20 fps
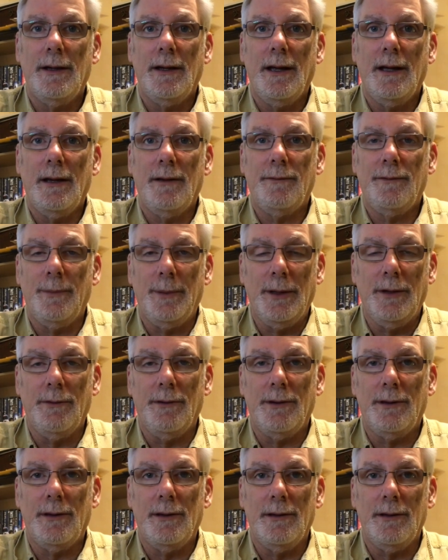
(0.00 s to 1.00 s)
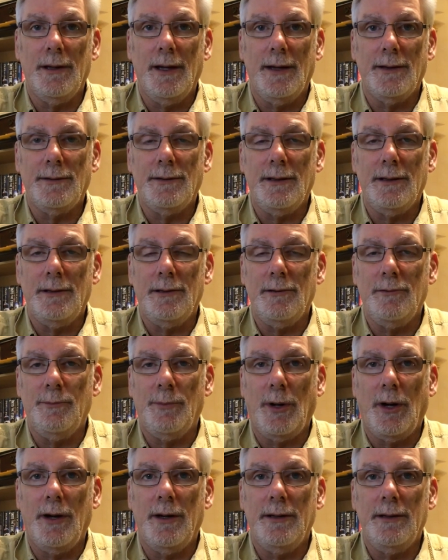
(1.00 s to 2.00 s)
And I'm familiar with the
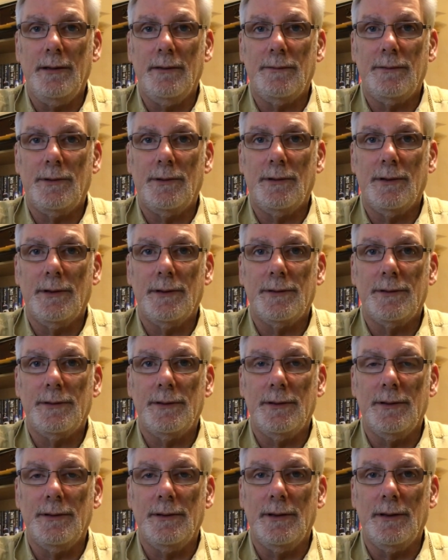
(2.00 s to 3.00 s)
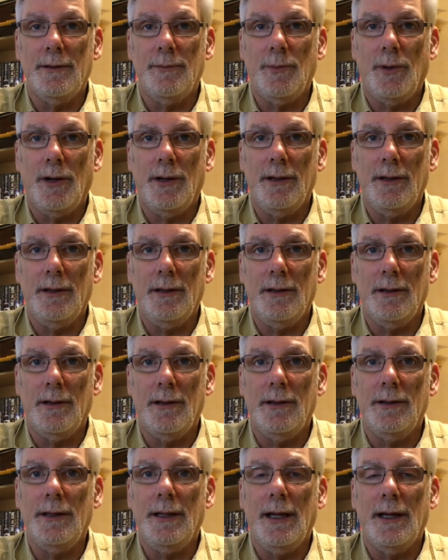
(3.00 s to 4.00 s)
X-T2 body, of course, and the body
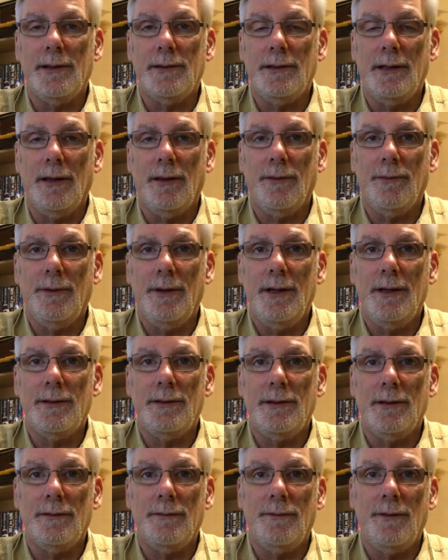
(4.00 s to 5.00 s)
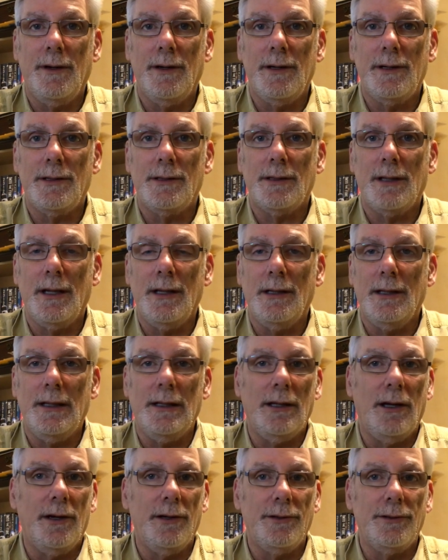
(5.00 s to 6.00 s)
on the X-T3 is just very slightly
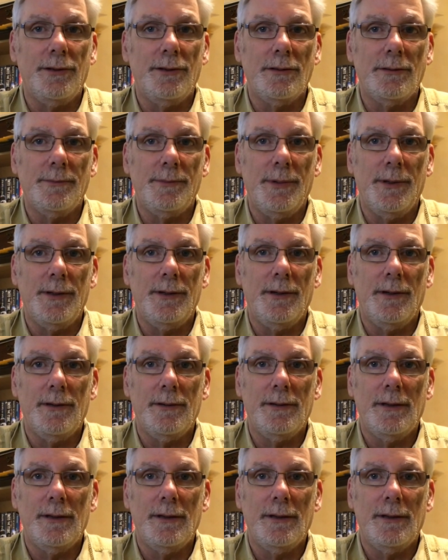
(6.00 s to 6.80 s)
larger, but